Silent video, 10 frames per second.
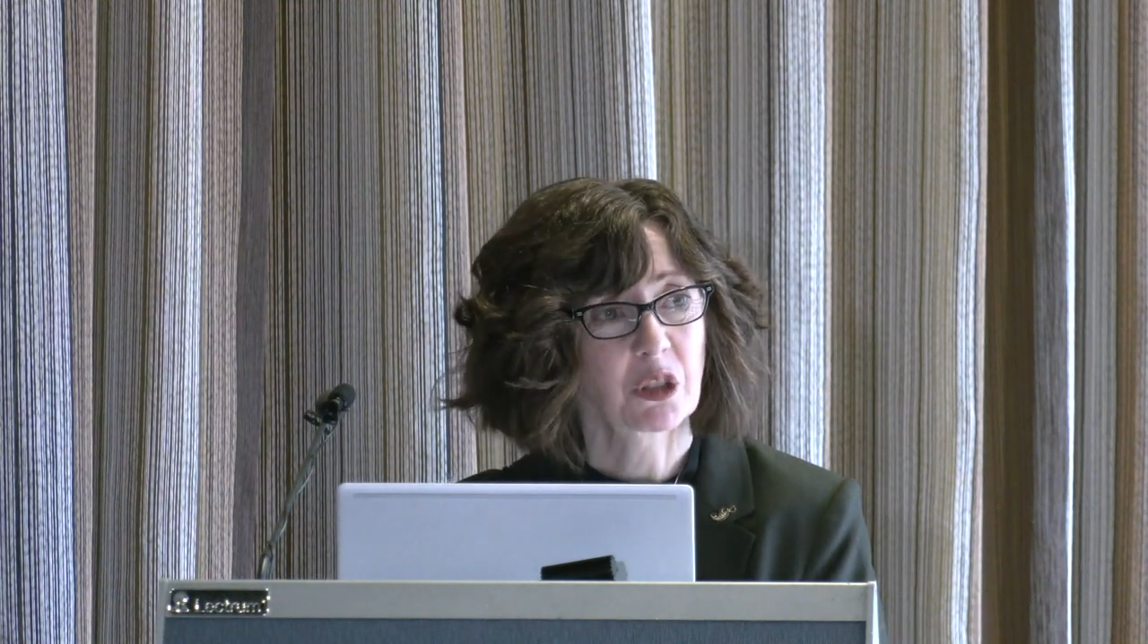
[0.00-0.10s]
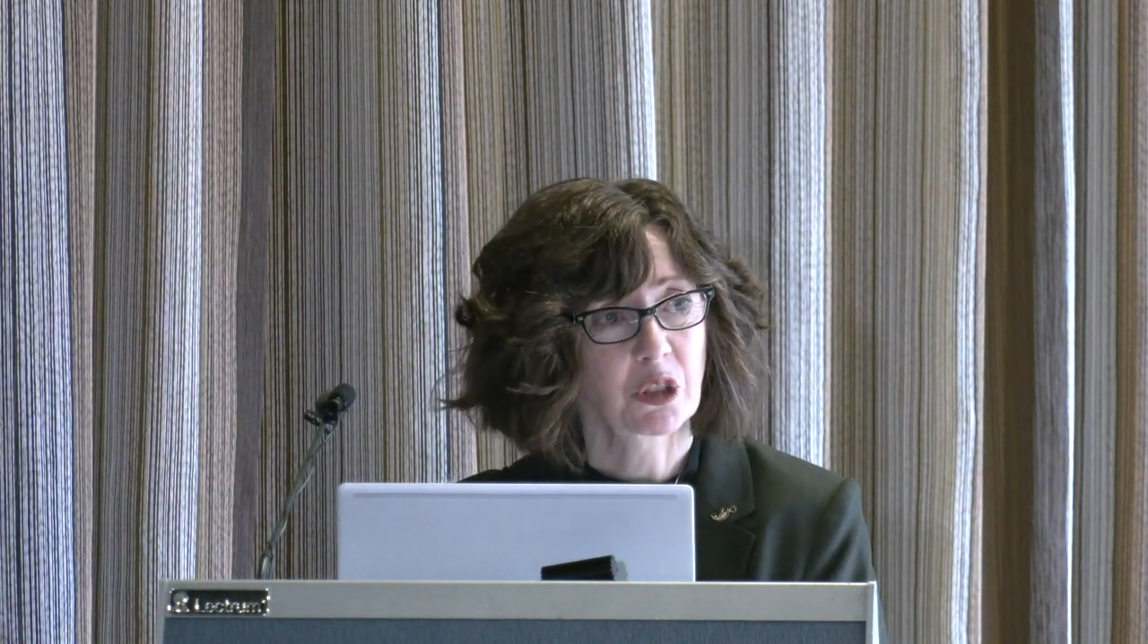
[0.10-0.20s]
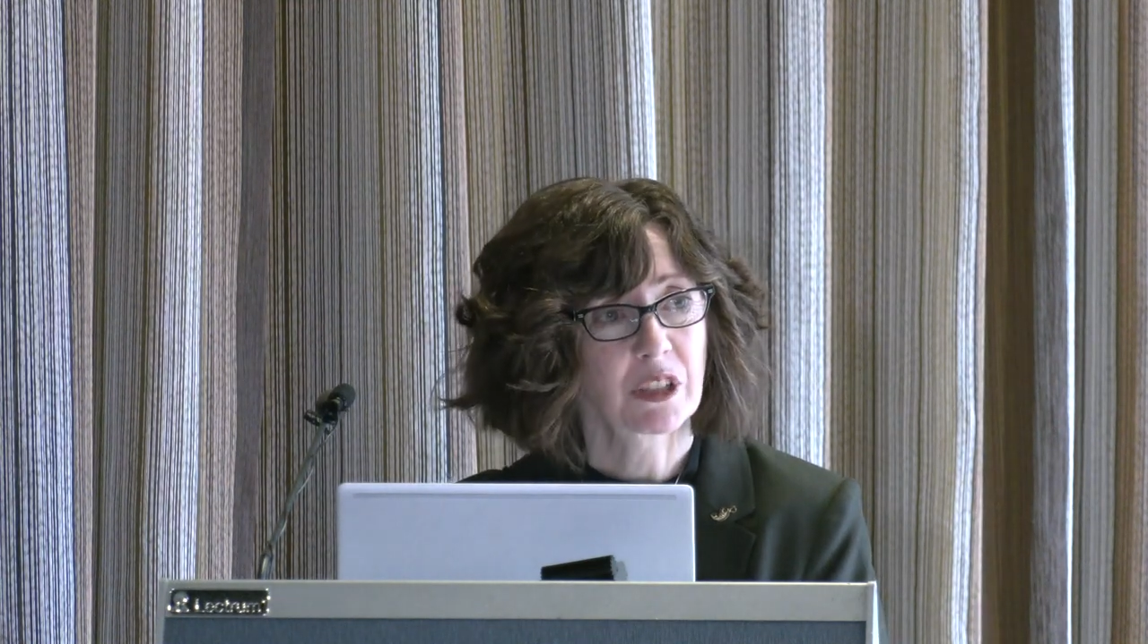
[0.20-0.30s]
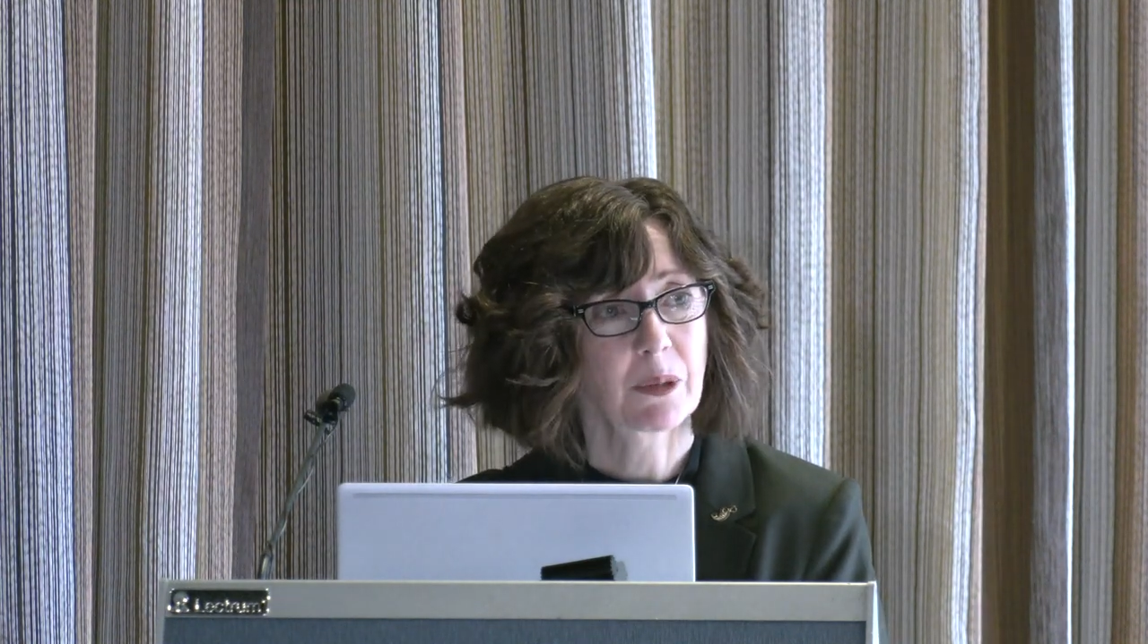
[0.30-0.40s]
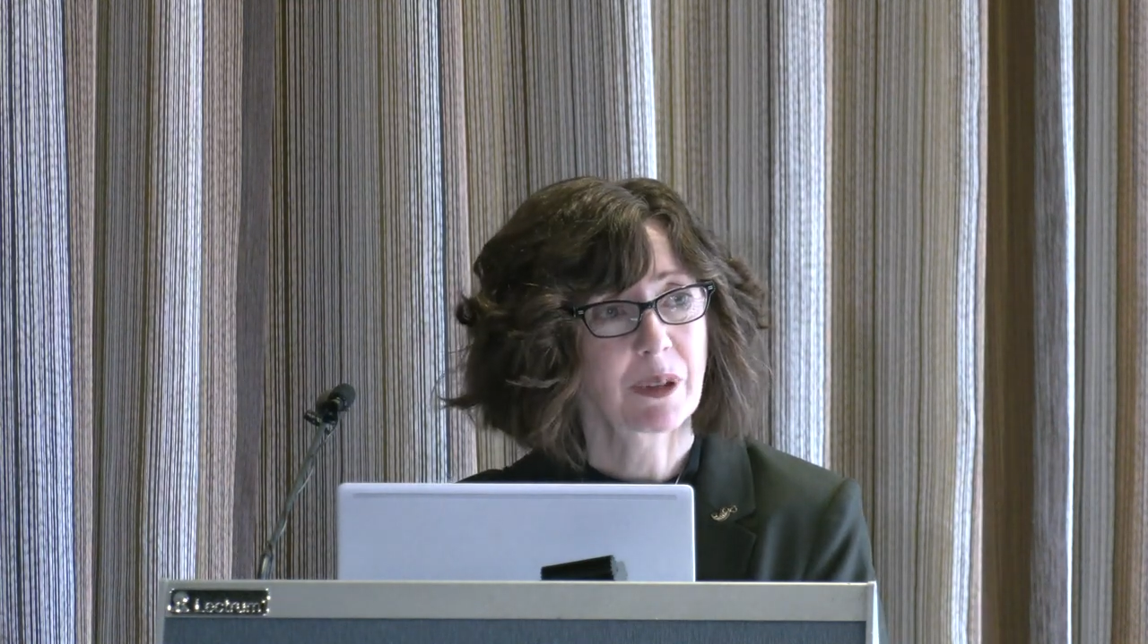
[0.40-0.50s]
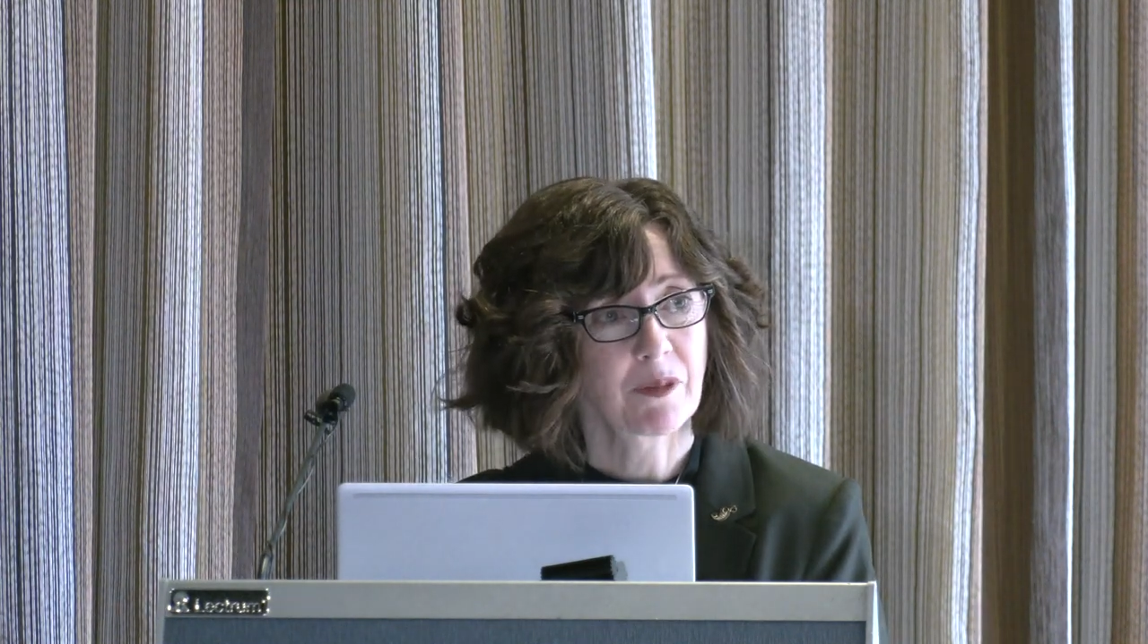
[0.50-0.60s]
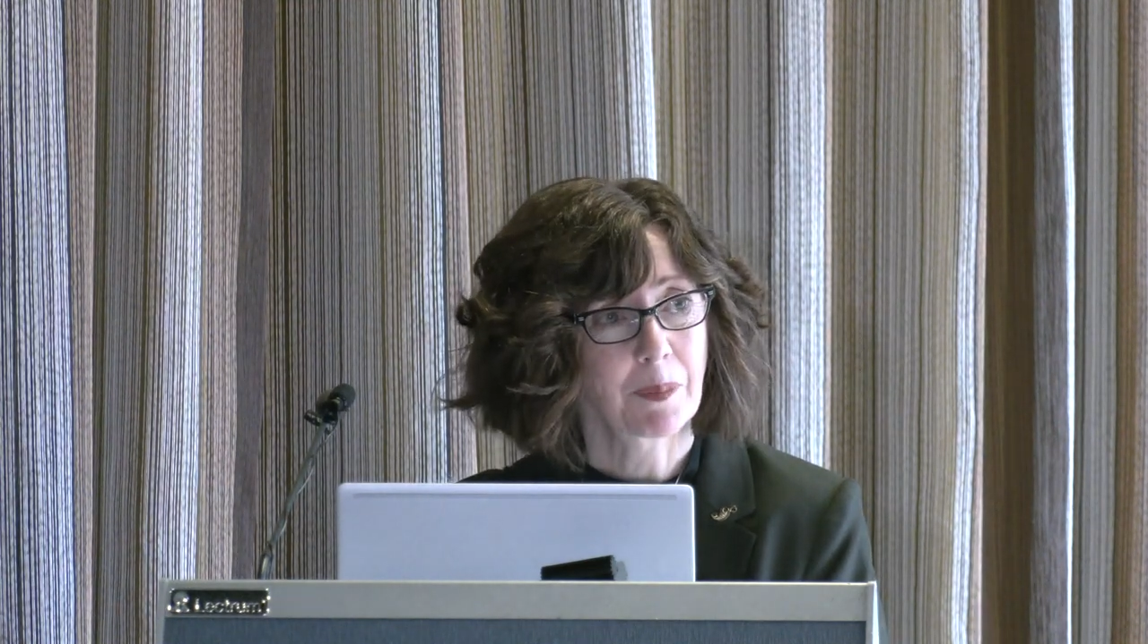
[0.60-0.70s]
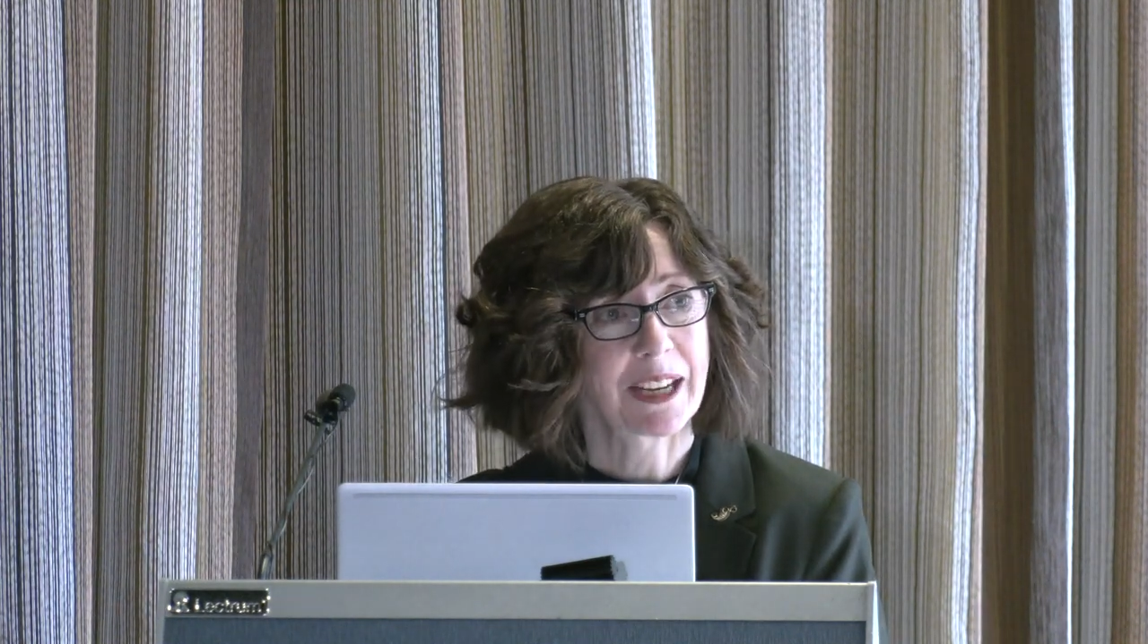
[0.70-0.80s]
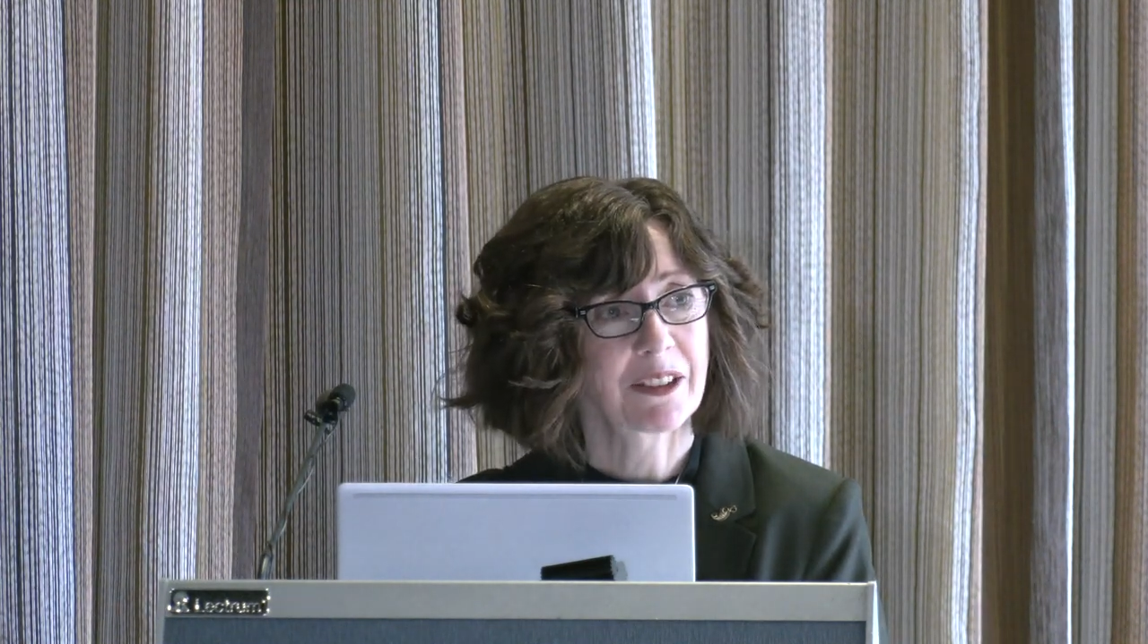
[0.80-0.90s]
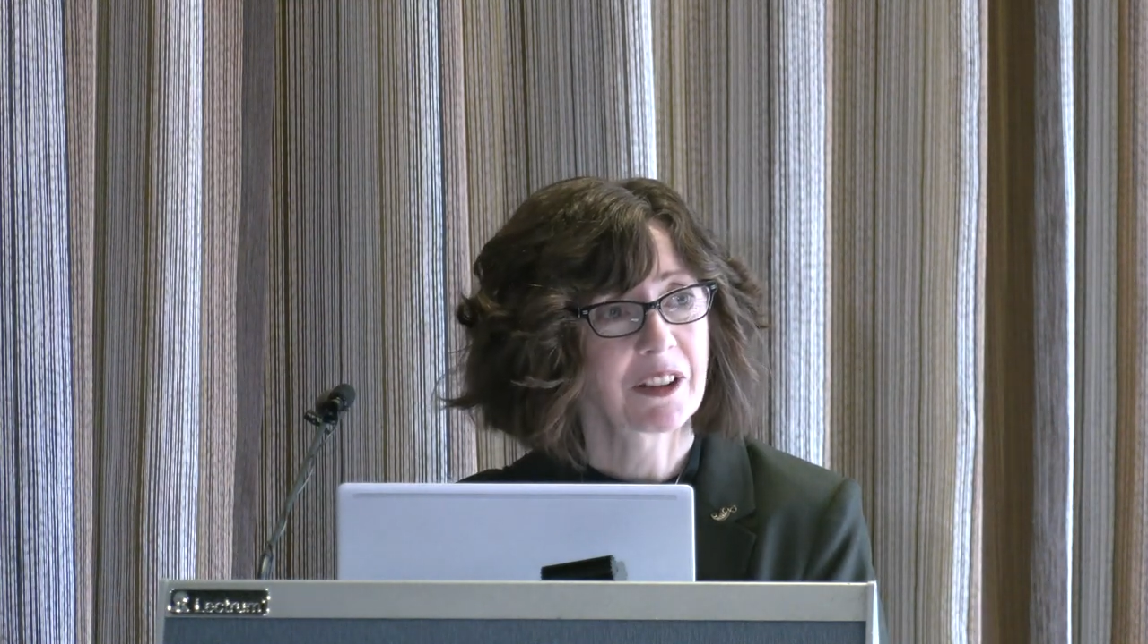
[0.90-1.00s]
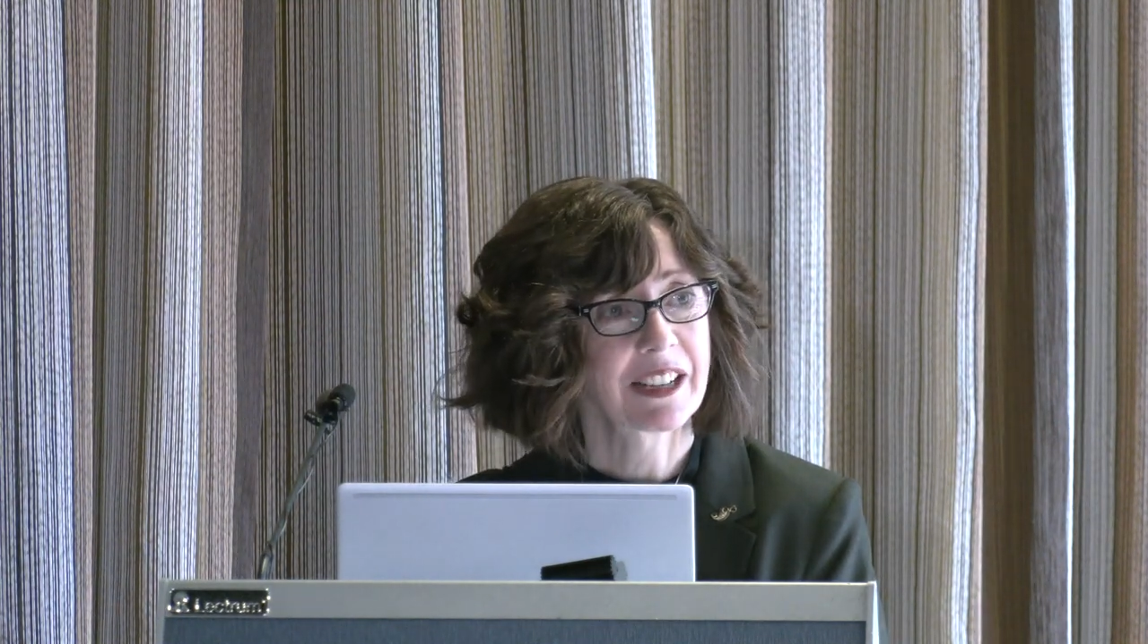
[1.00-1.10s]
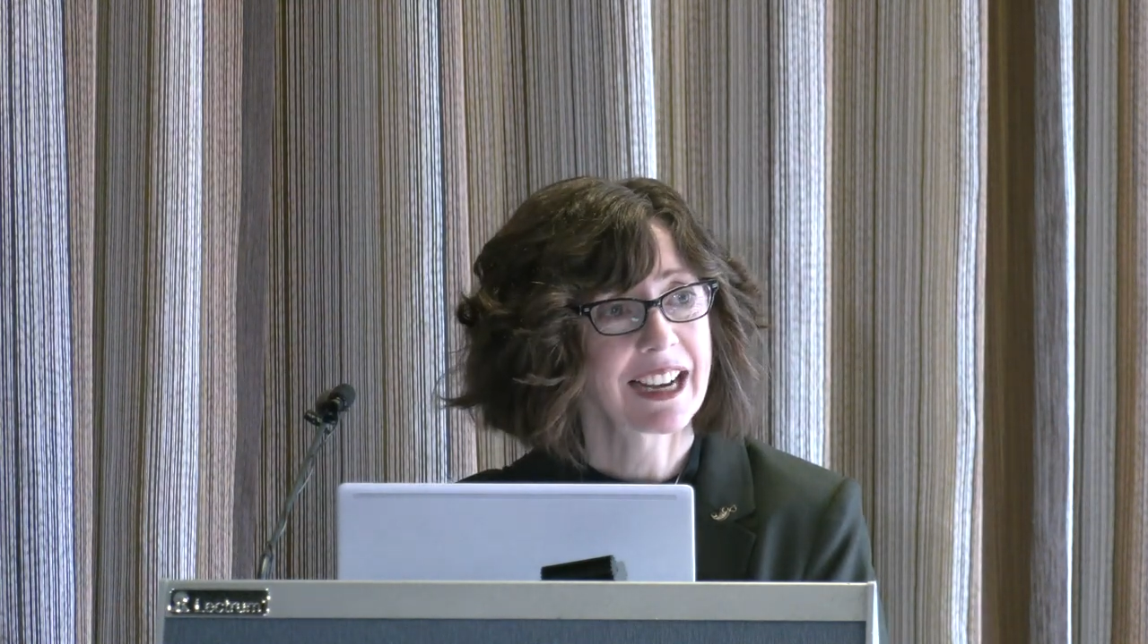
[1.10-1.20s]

the journey we've been on,